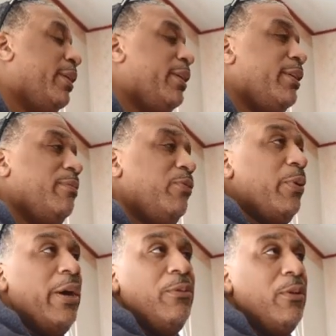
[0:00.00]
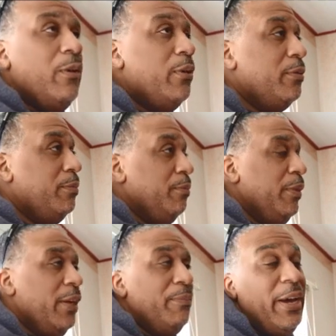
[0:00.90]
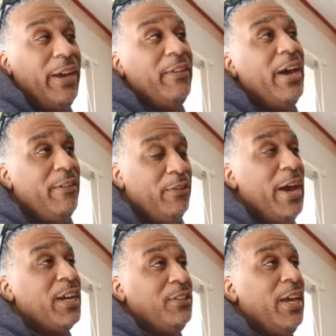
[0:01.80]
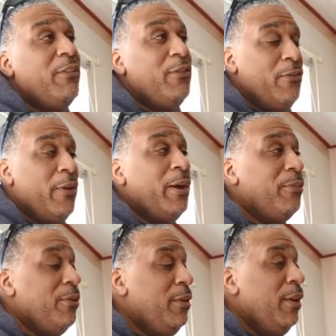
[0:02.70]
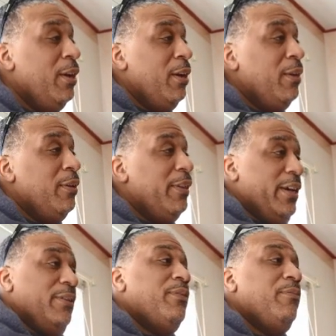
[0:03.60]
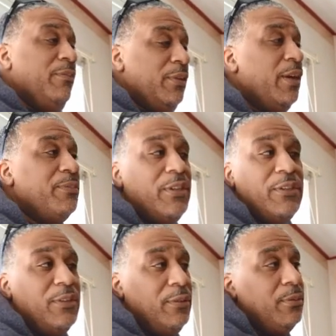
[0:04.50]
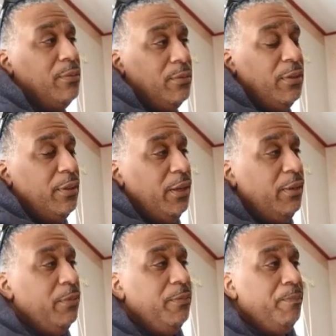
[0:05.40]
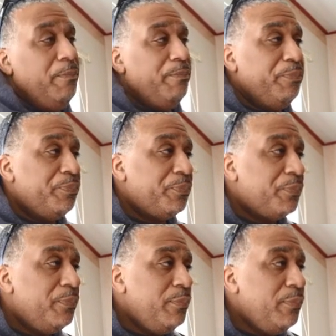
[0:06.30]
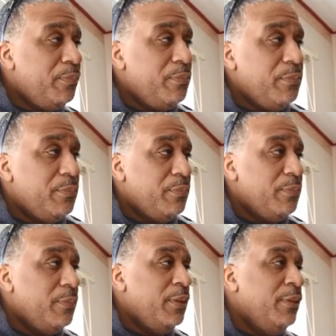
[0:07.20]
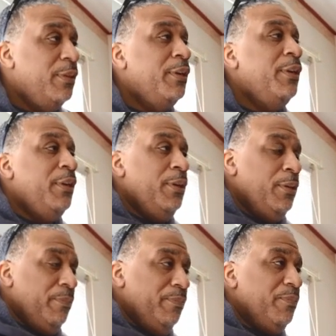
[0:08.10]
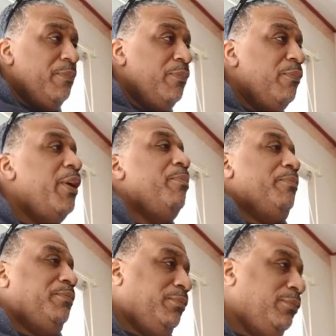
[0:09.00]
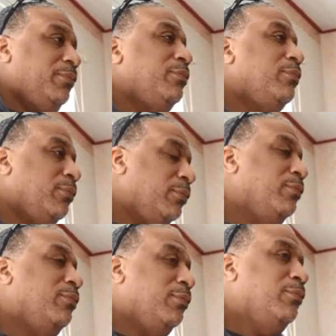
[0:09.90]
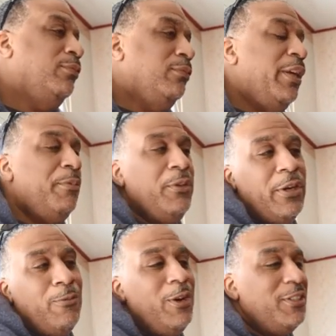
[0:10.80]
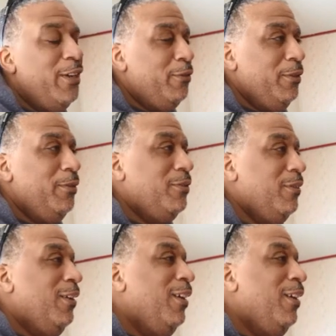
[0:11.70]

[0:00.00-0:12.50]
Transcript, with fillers: uh, drywall. Um, I, I, have a, actually have a framer that comes in too. I have a general contractor. He does the same with the because just yeah. one man Yeah, but you gotta watch out for that